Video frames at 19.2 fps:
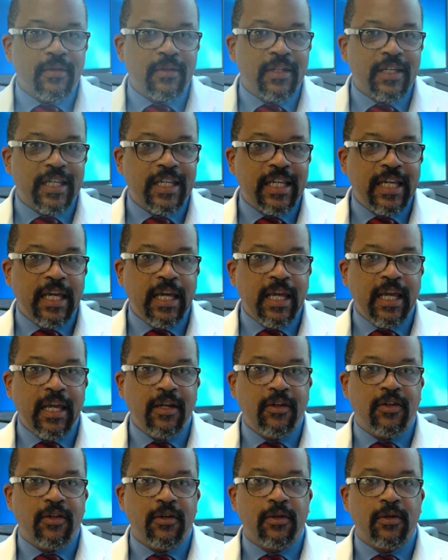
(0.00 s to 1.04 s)
The
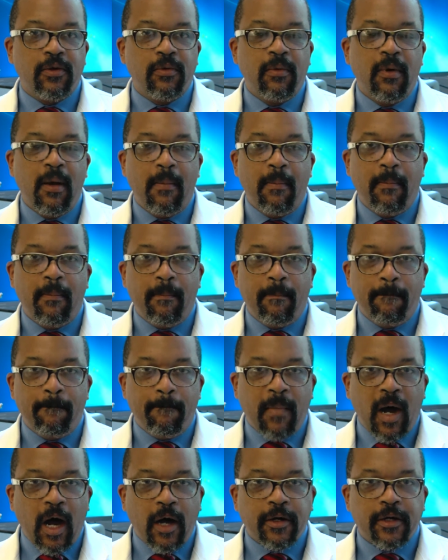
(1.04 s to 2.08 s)
key to
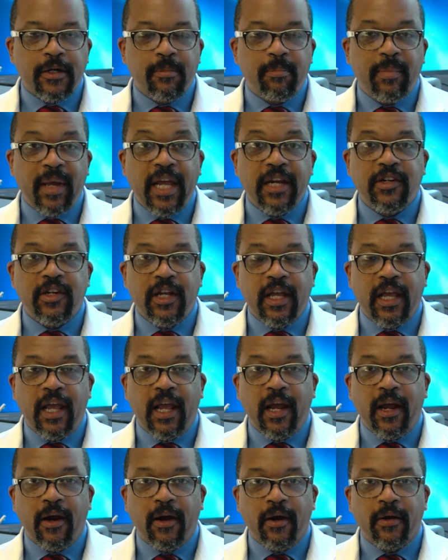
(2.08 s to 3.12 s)
modern patient
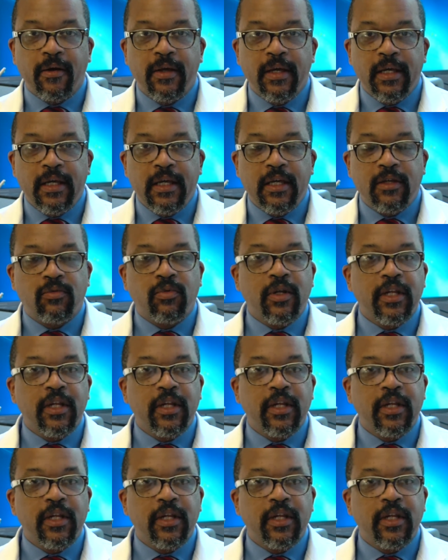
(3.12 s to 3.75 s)
care is